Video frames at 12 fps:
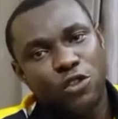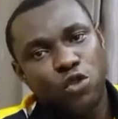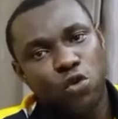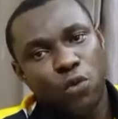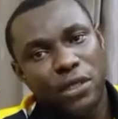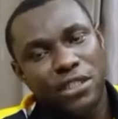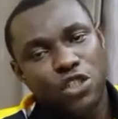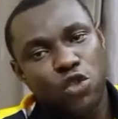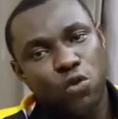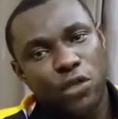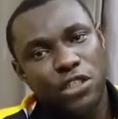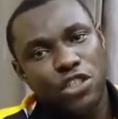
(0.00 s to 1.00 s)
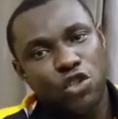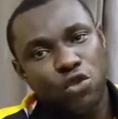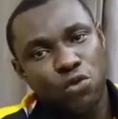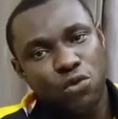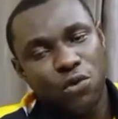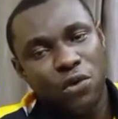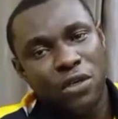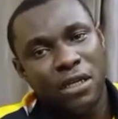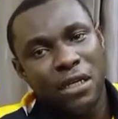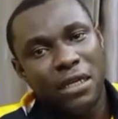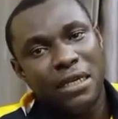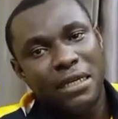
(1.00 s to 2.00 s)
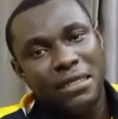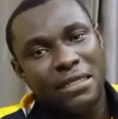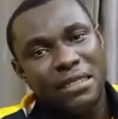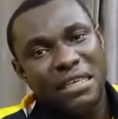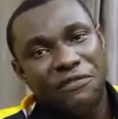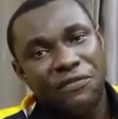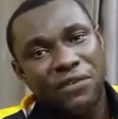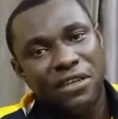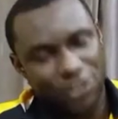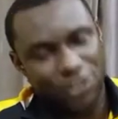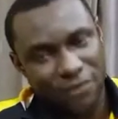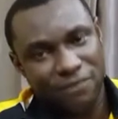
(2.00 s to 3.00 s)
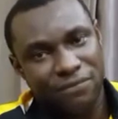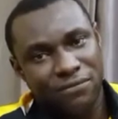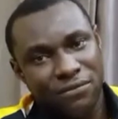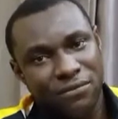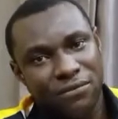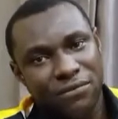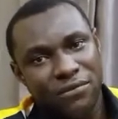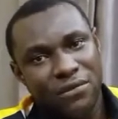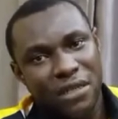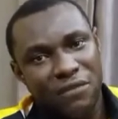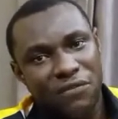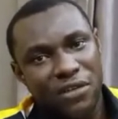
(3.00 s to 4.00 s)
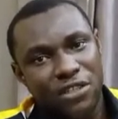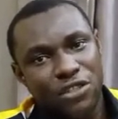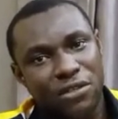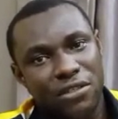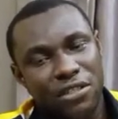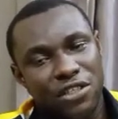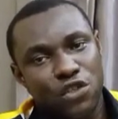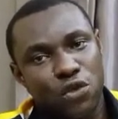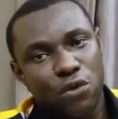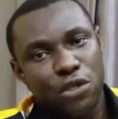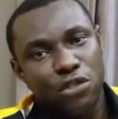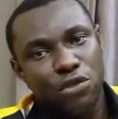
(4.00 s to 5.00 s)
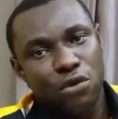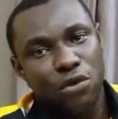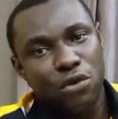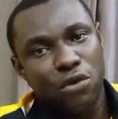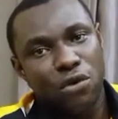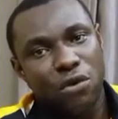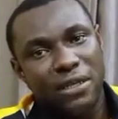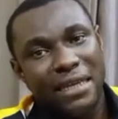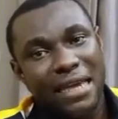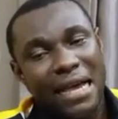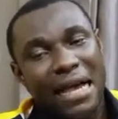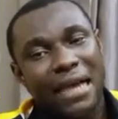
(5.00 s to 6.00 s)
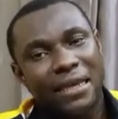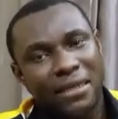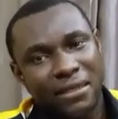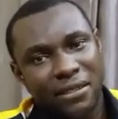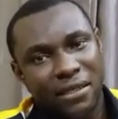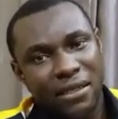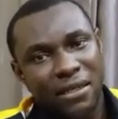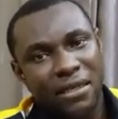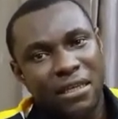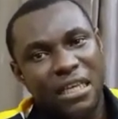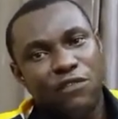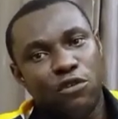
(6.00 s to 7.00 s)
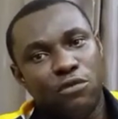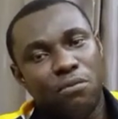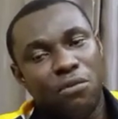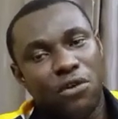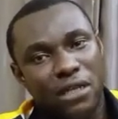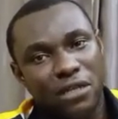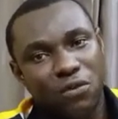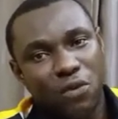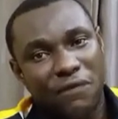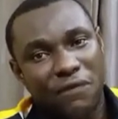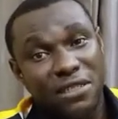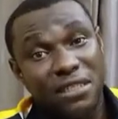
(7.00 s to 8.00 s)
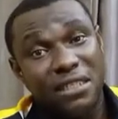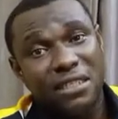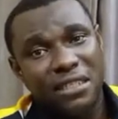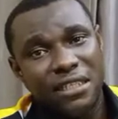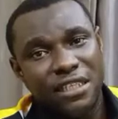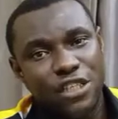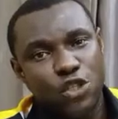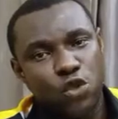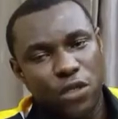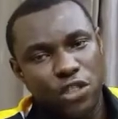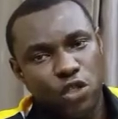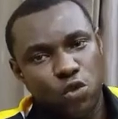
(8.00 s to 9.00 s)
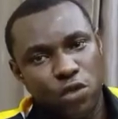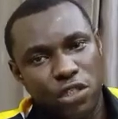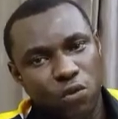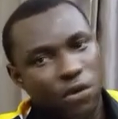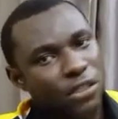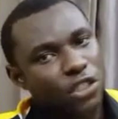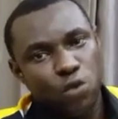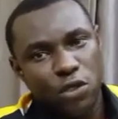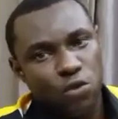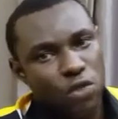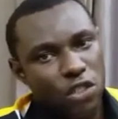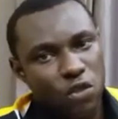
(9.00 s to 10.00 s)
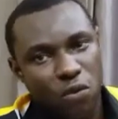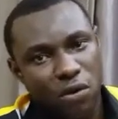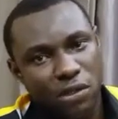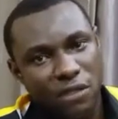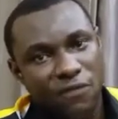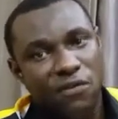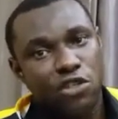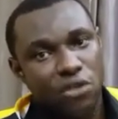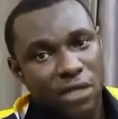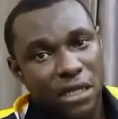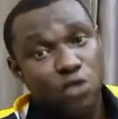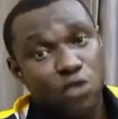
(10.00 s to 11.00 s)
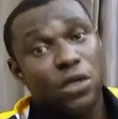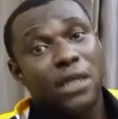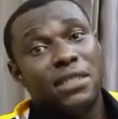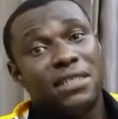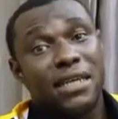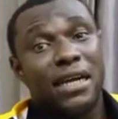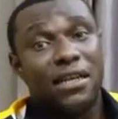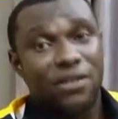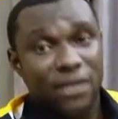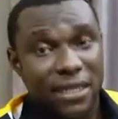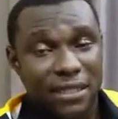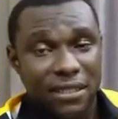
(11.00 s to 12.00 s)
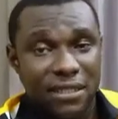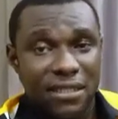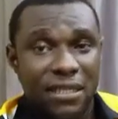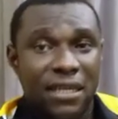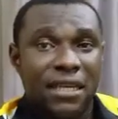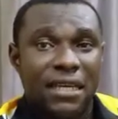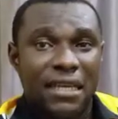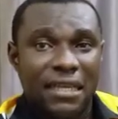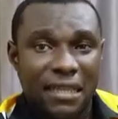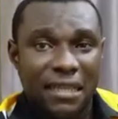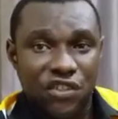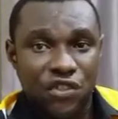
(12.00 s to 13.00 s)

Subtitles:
in 2022 is inflation. Inflation is going to go on a high, even more than we have seen in 2021. In 2021, inflation actually skyrocketed in